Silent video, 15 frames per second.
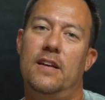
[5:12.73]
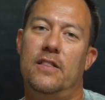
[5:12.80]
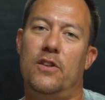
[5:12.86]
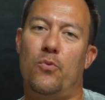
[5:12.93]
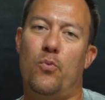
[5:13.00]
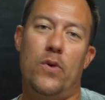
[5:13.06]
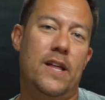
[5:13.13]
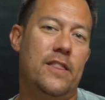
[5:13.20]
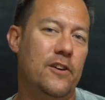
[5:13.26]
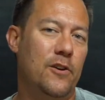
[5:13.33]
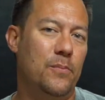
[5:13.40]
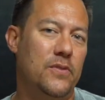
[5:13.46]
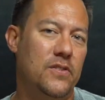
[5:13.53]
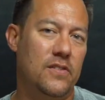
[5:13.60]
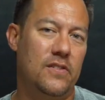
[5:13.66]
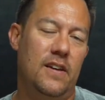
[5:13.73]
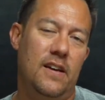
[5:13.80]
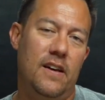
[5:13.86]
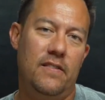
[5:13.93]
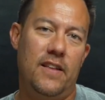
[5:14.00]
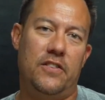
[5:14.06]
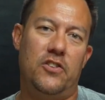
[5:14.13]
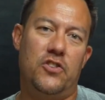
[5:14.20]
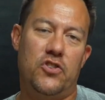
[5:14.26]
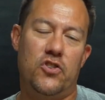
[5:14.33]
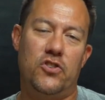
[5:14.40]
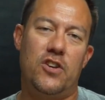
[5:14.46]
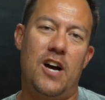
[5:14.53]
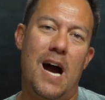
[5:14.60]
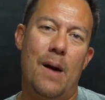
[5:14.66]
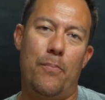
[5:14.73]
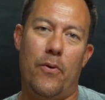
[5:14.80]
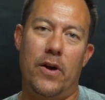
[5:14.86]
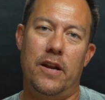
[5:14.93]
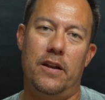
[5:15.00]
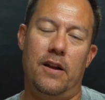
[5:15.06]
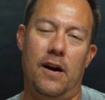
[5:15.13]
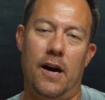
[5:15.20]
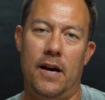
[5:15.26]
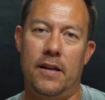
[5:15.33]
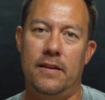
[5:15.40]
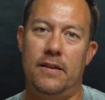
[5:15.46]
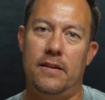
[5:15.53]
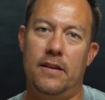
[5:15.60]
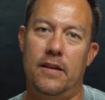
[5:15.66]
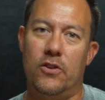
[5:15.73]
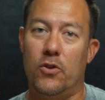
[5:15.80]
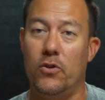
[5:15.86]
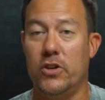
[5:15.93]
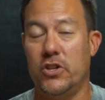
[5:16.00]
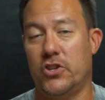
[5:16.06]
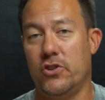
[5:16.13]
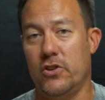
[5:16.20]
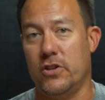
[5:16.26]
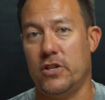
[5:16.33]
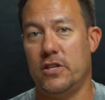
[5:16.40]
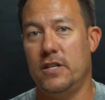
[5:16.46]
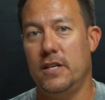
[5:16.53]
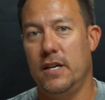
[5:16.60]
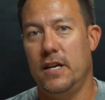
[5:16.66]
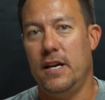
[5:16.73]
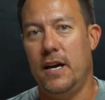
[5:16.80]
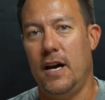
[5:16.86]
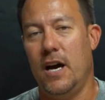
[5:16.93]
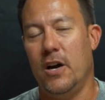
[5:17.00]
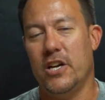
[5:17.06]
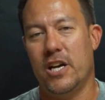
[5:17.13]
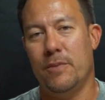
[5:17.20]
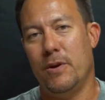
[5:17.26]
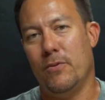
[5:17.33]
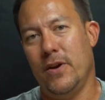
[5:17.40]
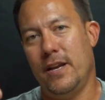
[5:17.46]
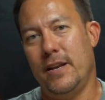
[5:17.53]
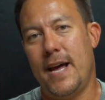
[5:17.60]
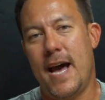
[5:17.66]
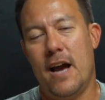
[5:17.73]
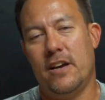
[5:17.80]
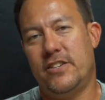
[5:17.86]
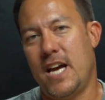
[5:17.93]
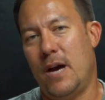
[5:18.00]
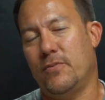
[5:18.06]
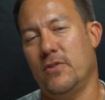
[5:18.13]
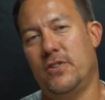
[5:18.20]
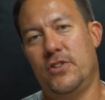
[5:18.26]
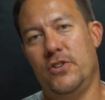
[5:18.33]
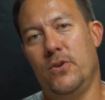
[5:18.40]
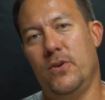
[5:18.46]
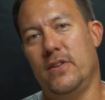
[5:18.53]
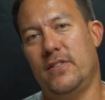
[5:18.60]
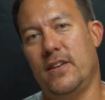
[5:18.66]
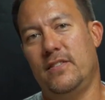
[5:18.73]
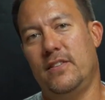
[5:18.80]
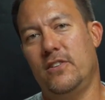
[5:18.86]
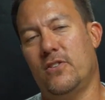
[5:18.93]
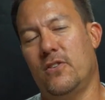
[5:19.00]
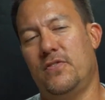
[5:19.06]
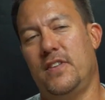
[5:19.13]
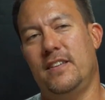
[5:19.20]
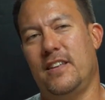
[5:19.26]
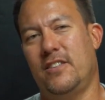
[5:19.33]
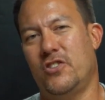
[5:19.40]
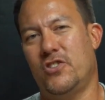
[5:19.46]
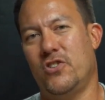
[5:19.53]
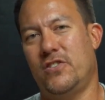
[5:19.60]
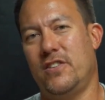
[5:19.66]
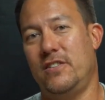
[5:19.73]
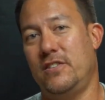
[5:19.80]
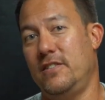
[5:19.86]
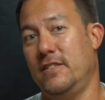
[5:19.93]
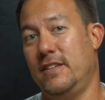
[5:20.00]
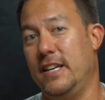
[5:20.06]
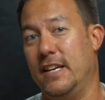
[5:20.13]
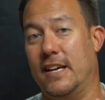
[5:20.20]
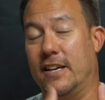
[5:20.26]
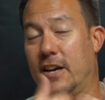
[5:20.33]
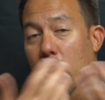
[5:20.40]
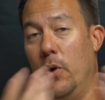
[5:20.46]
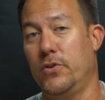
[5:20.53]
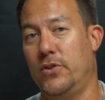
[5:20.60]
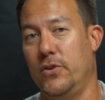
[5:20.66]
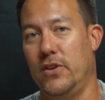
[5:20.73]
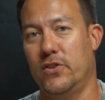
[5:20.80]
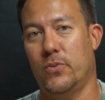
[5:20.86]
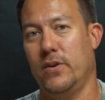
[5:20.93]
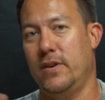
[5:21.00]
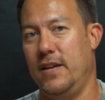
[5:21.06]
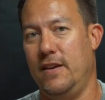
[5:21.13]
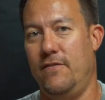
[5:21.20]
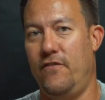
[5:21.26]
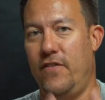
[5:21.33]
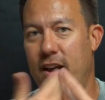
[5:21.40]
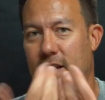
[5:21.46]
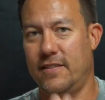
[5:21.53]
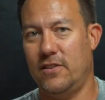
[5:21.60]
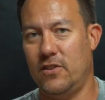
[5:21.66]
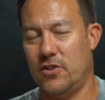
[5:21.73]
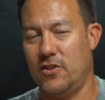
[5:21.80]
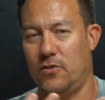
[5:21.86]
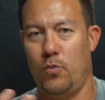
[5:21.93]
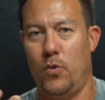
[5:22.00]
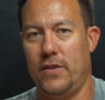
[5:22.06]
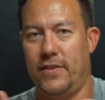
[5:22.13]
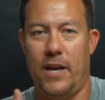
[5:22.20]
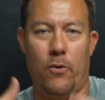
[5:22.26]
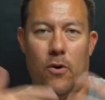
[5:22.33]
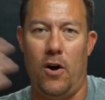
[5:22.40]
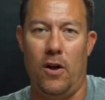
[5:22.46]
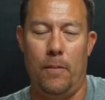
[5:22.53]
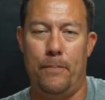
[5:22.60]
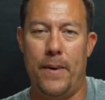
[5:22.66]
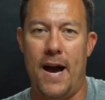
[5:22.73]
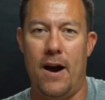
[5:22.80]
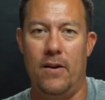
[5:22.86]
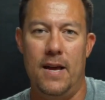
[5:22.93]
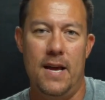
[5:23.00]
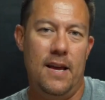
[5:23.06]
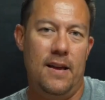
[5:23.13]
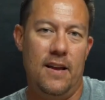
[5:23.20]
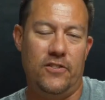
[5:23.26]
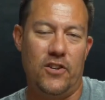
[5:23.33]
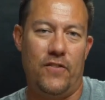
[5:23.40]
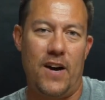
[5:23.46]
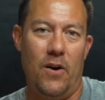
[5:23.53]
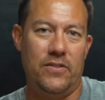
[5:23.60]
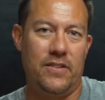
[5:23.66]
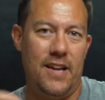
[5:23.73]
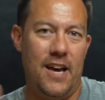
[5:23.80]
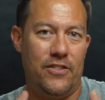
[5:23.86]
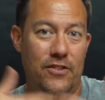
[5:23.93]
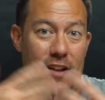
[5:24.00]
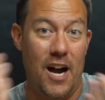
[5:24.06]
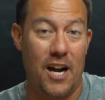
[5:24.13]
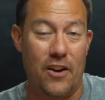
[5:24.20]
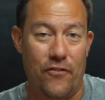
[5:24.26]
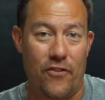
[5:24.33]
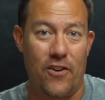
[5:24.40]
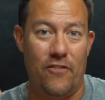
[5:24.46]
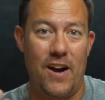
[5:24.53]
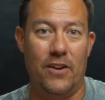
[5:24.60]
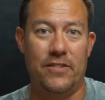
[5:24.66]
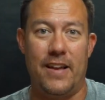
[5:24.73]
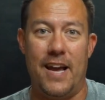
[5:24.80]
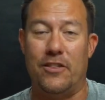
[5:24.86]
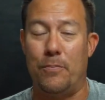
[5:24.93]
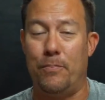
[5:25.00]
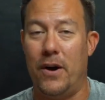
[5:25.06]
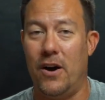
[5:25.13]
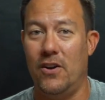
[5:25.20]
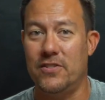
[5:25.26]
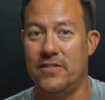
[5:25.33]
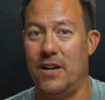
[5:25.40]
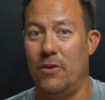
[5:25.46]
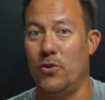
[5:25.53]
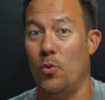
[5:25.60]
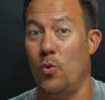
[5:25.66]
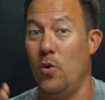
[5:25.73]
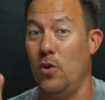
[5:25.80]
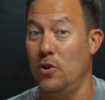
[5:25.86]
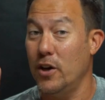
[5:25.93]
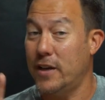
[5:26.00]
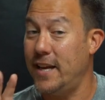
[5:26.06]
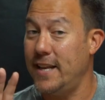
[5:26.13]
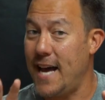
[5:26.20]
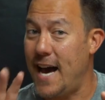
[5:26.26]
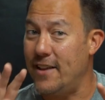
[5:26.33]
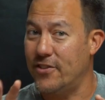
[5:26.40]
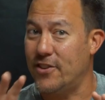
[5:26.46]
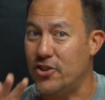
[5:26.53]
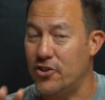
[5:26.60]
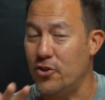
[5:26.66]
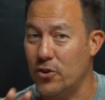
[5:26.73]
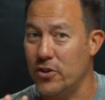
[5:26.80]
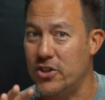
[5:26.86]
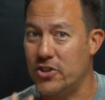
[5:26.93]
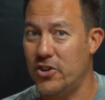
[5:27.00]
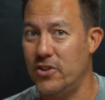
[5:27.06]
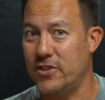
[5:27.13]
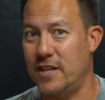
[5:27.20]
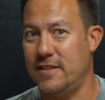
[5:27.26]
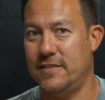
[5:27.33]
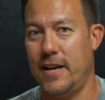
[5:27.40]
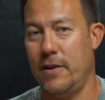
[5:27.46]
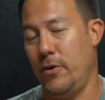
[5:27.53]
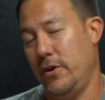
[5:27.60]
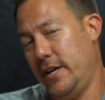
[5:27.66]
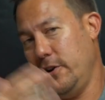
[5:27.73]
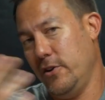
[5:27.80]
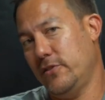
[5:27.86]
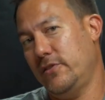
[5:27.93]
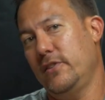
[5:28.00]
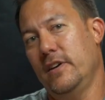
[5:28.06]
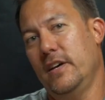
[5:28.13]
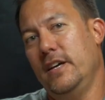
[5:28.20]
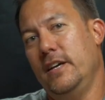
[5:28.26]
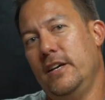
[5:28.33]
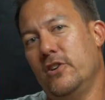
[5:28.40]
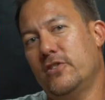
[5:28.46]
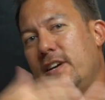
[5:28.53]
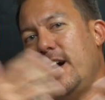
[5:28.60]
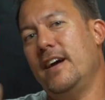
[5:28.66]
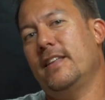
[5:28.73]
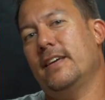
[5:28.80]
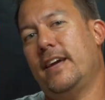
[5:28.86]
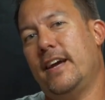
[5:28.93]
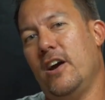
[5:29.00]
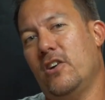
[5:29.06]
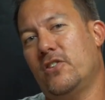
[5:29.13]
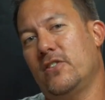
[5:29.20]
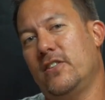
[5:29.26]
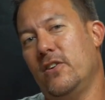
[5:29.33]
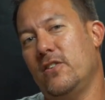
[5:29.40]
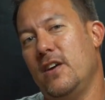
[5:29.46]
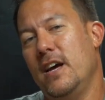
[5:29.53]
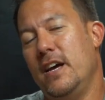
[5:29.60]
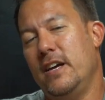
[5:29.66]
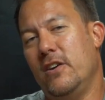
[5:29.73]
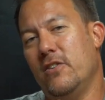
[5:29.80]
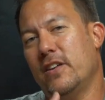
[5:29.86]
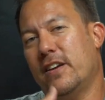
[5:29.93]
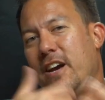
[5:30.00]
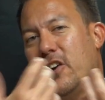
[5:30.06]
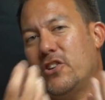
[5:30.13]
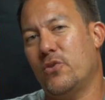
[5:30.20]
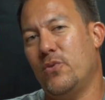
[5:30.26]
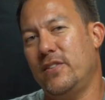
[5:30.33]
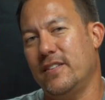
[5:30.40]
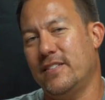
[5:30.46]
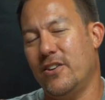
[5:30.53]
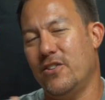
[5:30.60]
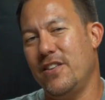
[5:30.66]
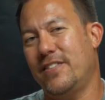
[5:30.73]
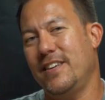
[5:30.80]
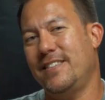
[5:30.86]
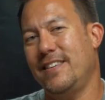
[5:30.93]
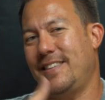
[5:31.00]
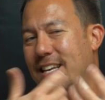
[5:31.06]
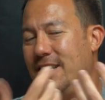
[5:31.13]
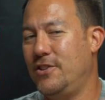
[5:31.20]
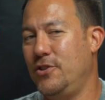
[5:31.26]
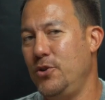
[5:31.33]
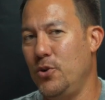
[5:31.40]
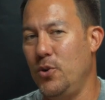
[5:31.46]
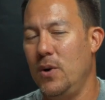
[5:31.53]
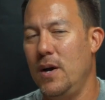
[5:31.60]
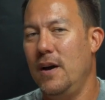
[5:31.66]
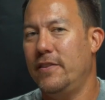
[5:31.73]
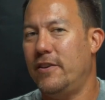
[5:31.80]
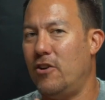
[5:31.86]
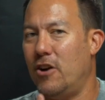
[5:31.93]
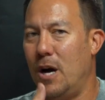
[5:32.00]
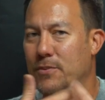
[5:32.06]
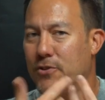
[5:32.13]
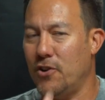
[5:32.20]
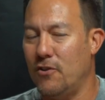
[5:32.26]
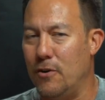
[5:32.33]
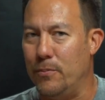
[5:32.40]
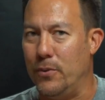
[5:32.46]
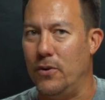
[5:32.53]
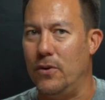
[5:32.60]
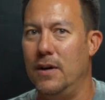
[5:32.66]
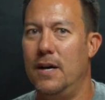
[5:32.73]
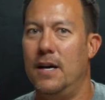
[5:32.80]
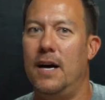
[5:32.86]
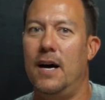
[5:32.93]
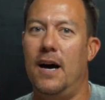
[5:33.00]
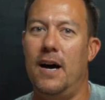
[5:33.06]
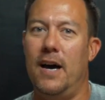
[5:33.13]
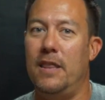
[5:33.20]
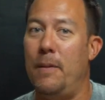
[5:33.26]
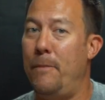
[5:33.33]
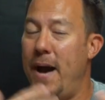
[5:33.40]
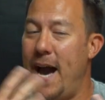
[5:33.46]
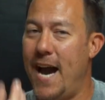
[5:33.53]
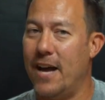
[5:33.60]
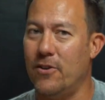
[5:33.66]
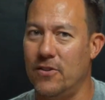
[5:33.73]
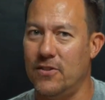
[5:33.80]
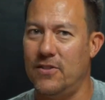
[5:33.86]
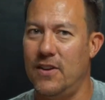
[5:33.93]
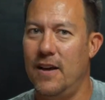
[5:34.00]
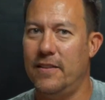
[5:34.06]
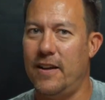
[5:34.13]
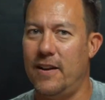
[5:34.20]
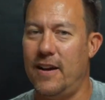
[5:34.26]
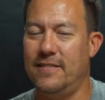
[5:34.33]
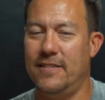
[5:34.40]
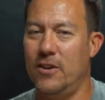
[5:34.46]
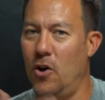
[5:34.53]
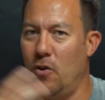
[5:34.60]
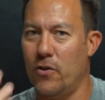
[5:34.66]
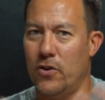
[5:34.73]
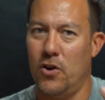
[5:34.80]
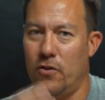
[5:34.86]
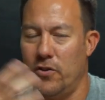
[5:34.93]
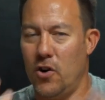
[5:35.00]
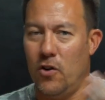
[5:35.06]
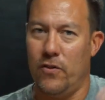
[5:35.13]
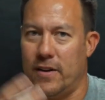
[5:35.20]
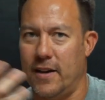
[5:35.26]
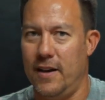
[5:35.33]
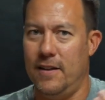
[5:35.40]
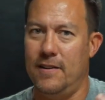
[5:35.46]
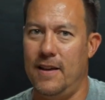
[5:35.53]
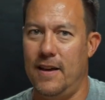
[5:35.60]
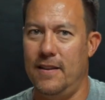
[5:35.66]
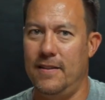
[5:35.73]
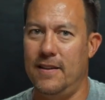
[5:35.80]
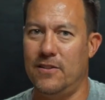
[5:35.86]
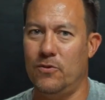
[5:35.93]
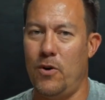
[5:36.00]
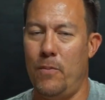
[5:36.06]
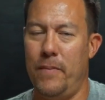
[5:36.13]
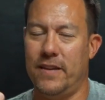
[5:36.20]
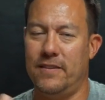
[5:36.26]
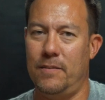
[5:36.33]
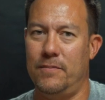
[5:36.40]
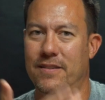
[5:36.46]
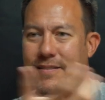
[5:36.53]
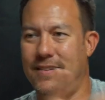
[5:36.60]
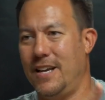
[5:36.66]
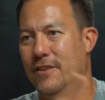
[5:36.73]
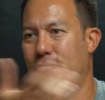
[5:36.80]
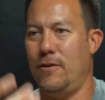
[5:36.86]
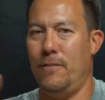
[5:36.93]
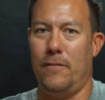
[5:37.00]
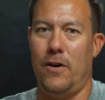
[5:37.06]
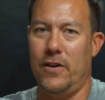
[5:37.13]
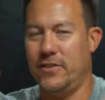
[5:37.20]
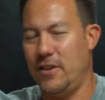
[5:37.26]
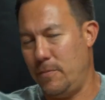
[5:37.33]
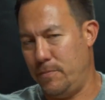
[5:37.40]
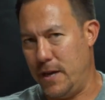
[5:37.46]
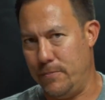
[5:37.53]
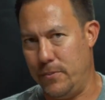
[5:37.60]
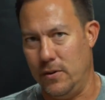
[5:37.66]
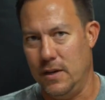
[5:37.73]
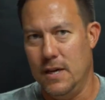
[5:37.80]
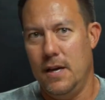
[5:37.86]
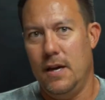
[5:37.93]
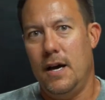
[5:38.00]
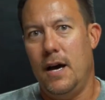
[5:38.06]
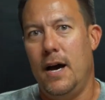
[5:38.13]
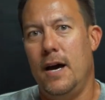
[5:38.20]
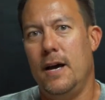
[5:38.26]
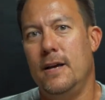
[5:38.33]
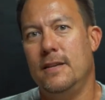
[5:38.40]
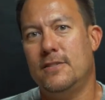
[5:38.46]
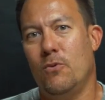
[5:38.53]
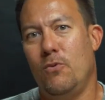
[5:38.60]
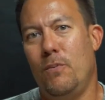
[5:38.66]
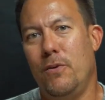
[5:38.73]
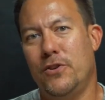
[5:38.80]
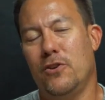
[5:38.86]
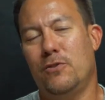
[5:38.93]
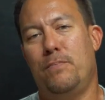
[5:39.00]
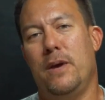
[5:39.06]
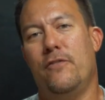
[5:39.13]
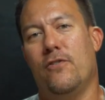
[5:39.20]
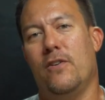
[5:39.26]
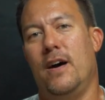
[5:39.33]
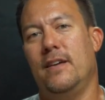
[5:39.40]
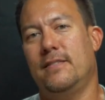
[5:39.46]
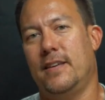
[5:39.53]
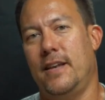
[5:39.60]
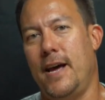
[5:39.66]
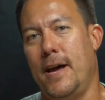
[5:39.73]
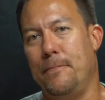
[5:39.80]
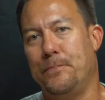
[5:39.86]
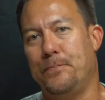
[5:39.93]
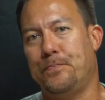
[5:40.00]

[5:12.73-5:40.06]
the rhythms that the church operated on in the early church. You're going to be reading Acts chapter 2, and it says these are things that the church didn't go to. These weren't events. This is just what they were all about. And so if I was an ethnographer, if I was an anthropologist, now we're looking at the early church, I just say, well, here's kind of the characters. Here are the characteristics. Here are the things that they do that are observable, and the patterns that I see over and over and over again. And this is what makes them distinct from all these other people. And so what would those be for us today?